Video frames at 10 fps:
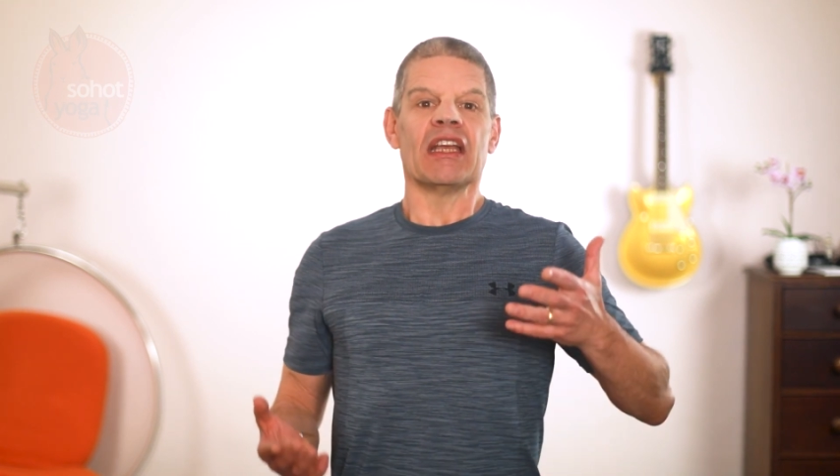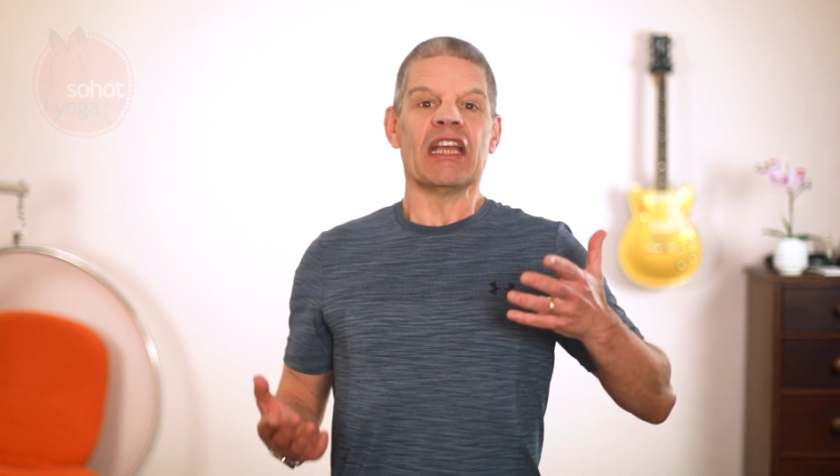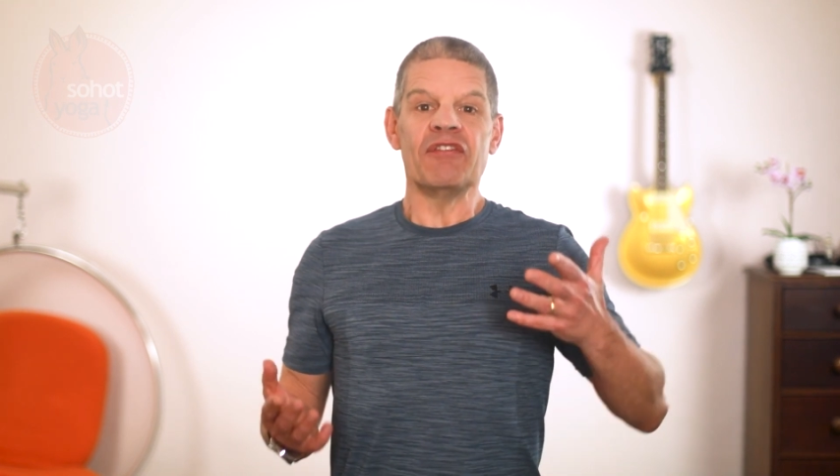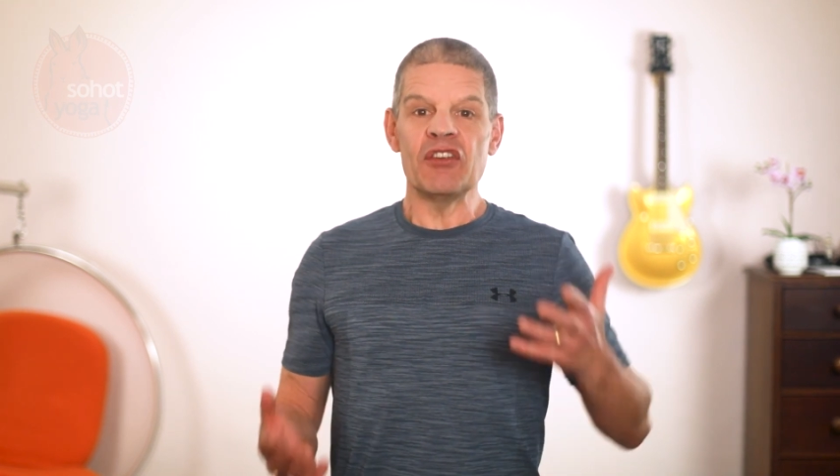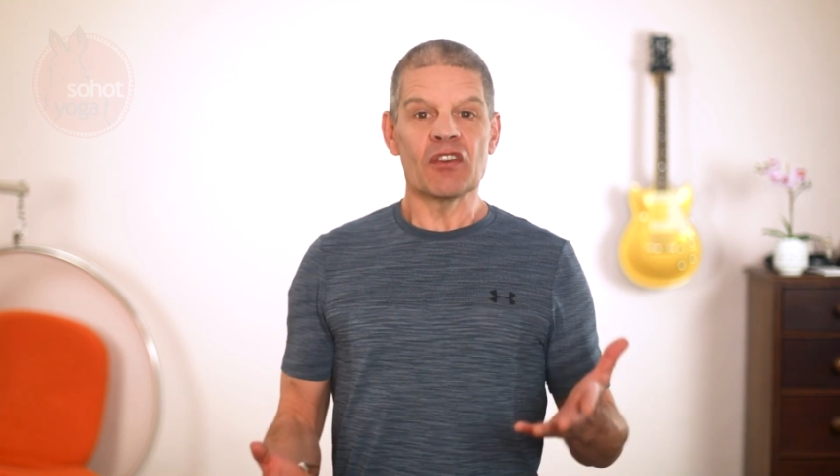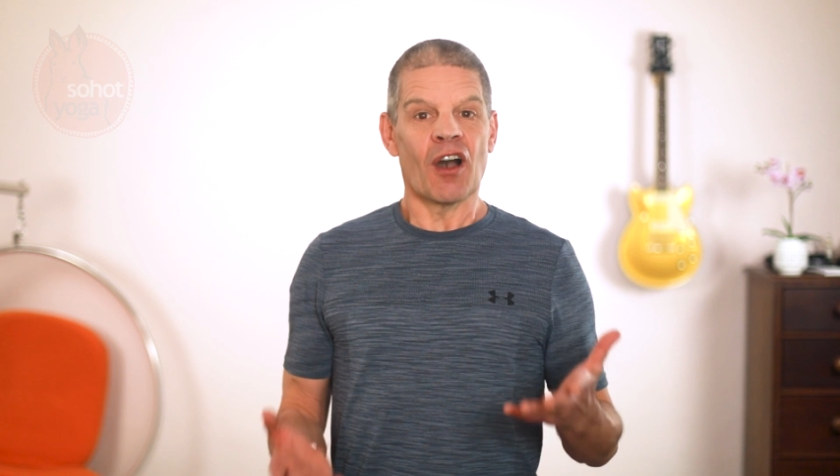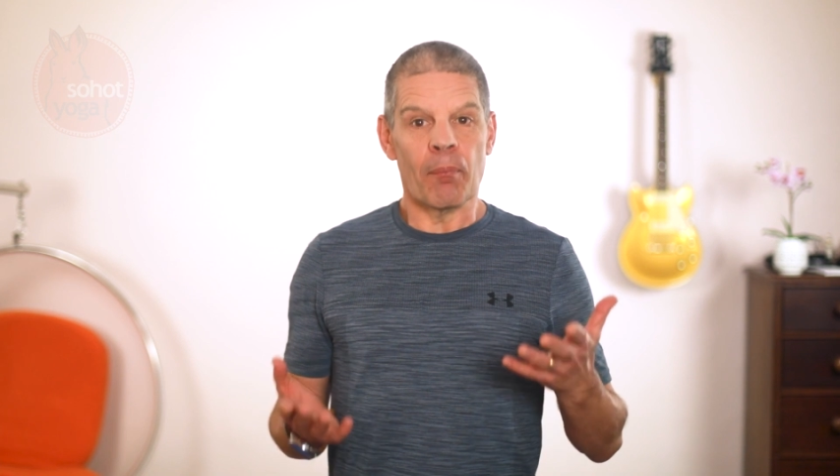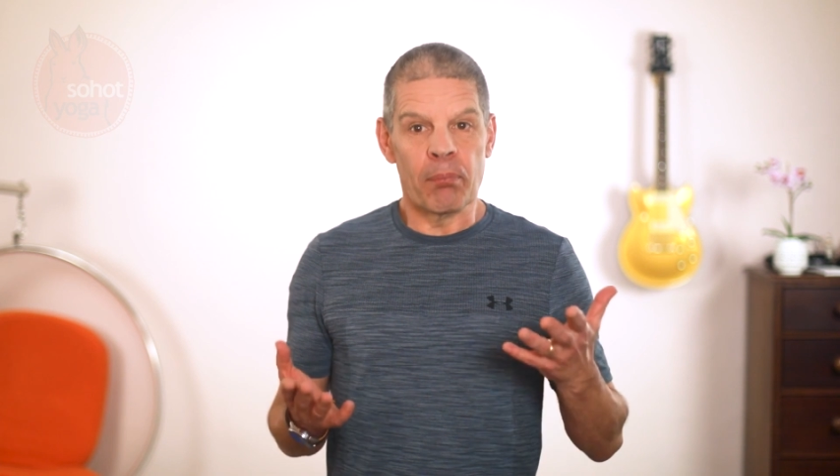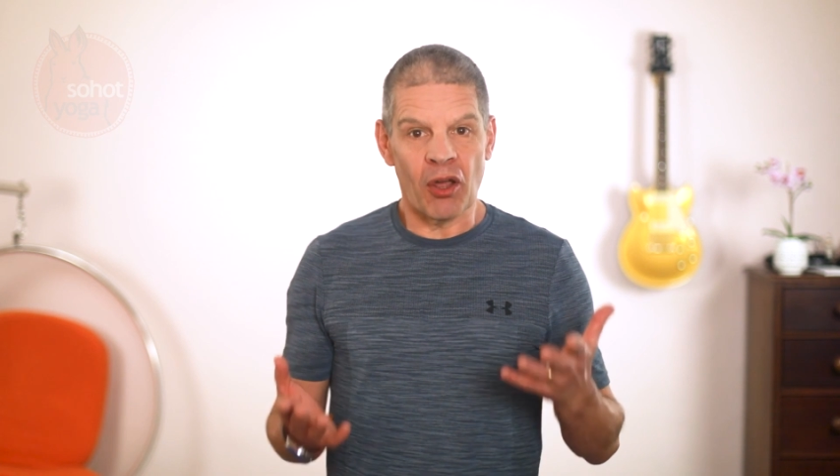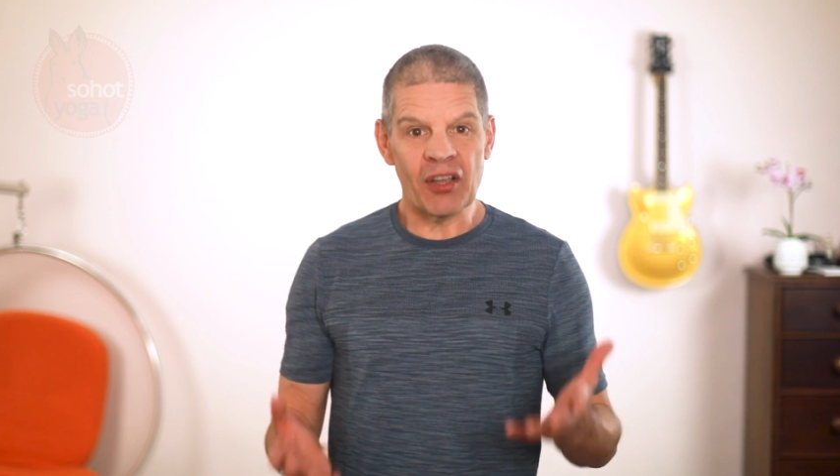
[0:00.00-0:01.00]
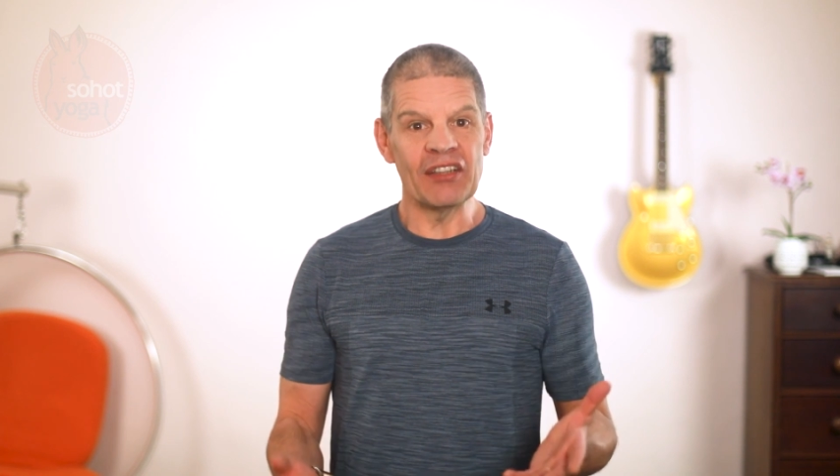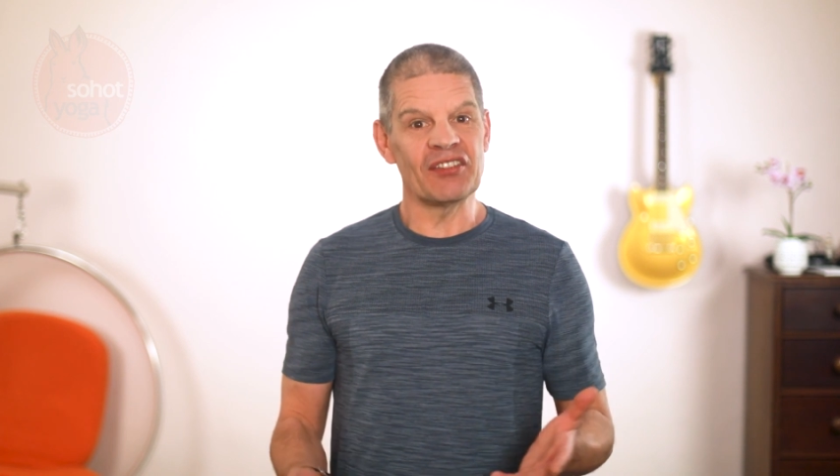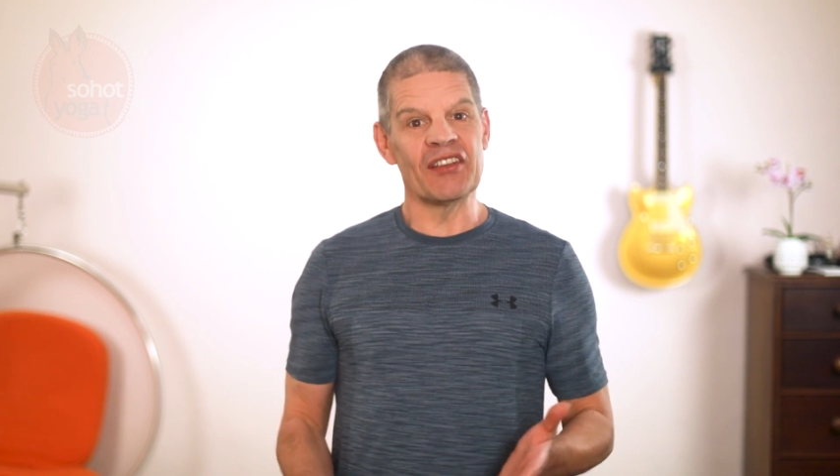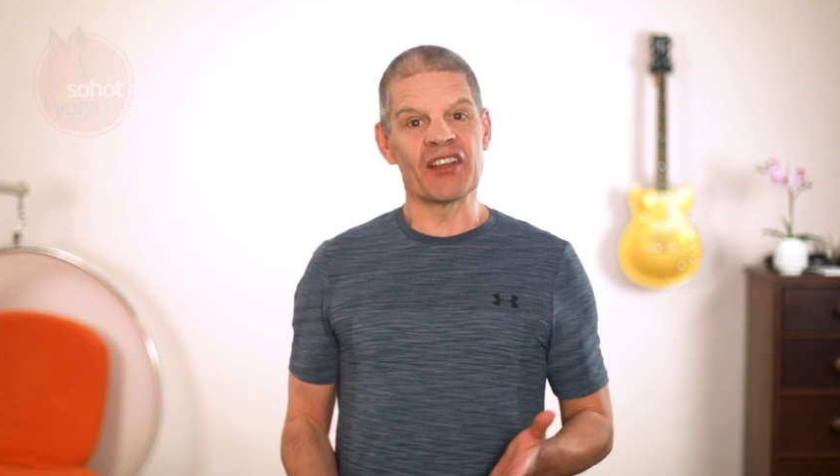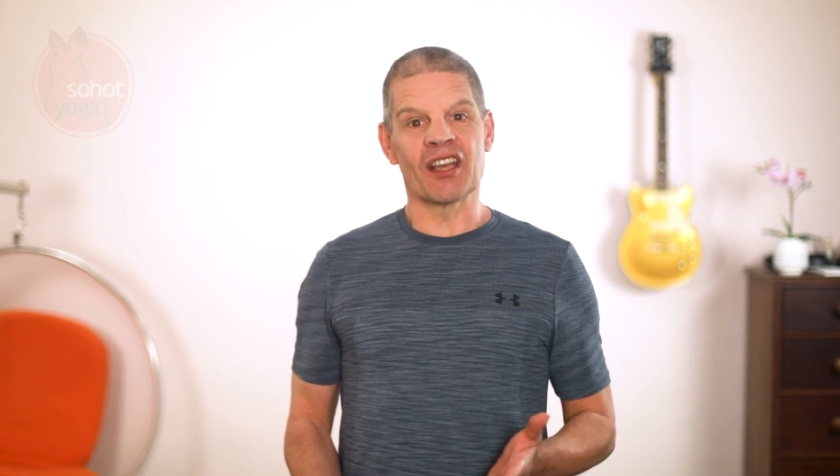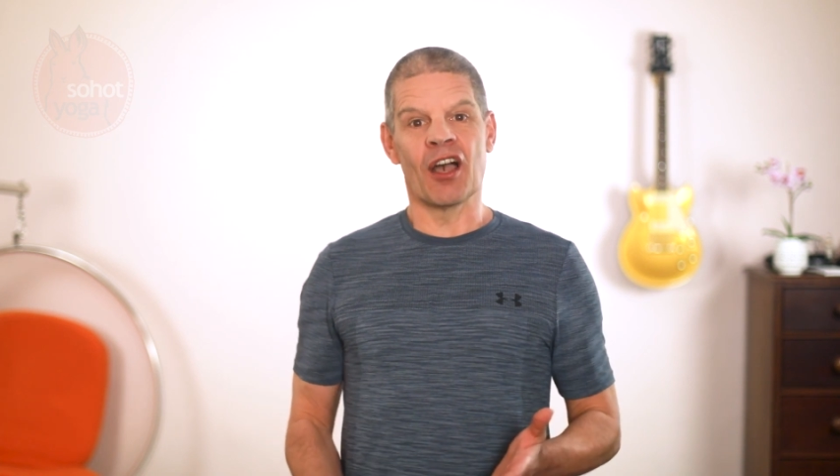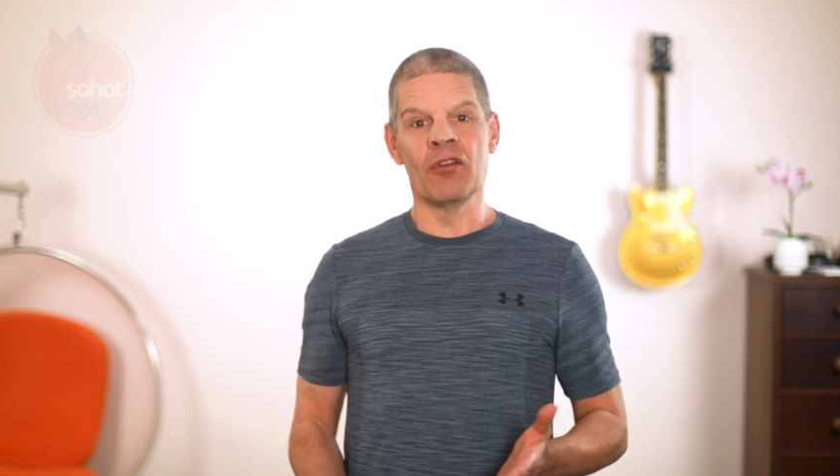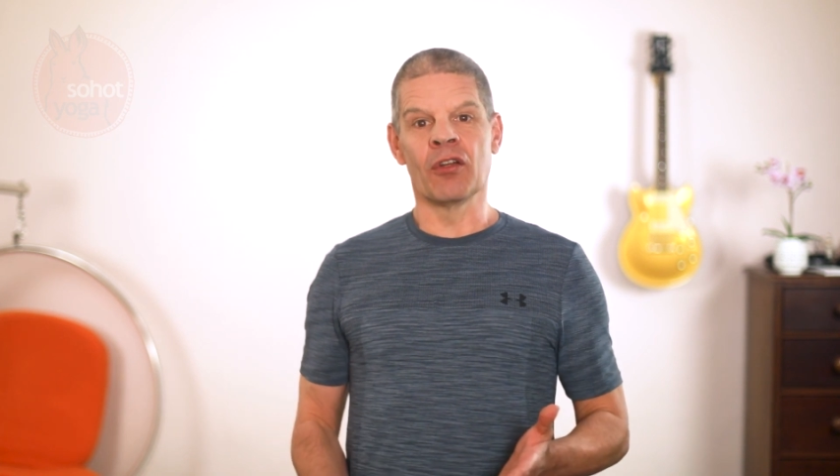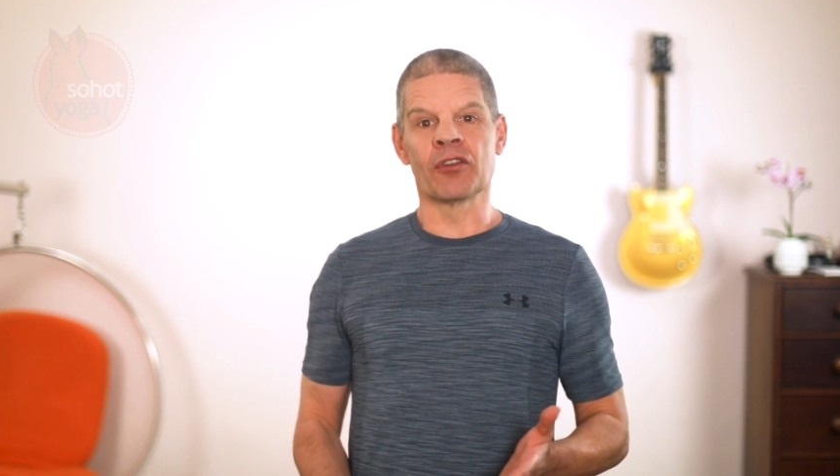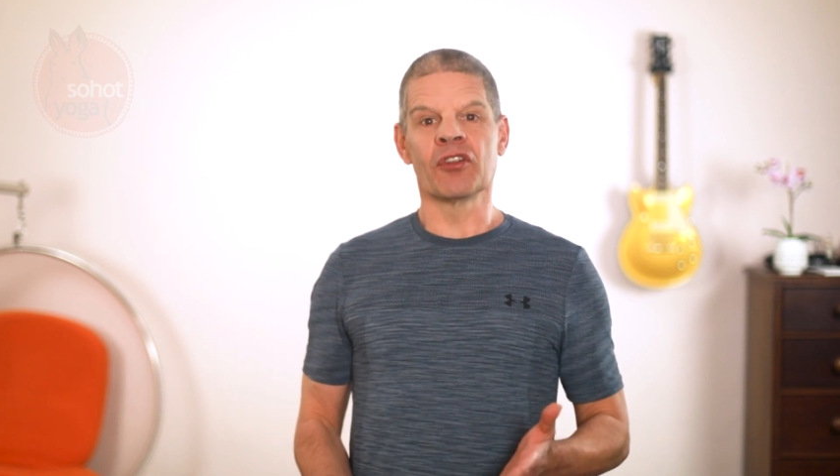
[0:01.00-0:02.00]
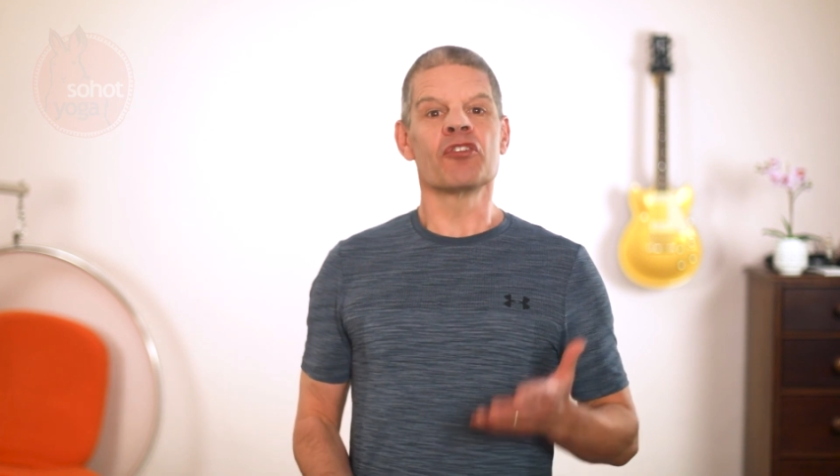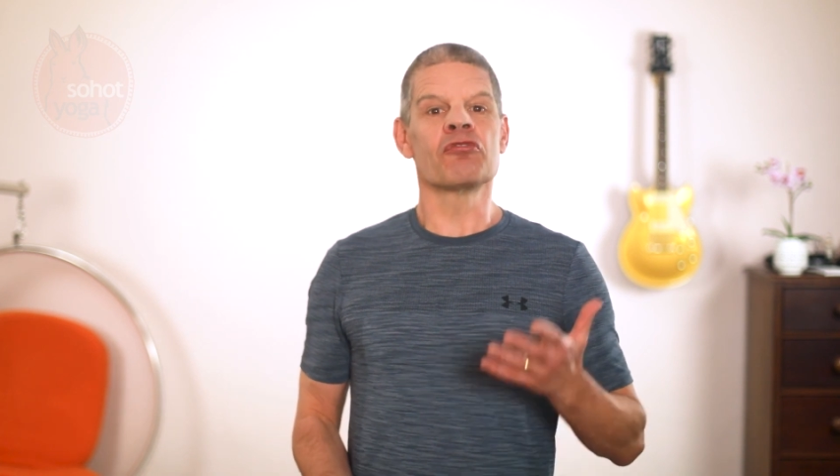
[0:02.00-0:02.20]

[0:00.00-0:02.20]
If you've got blockage in the colon,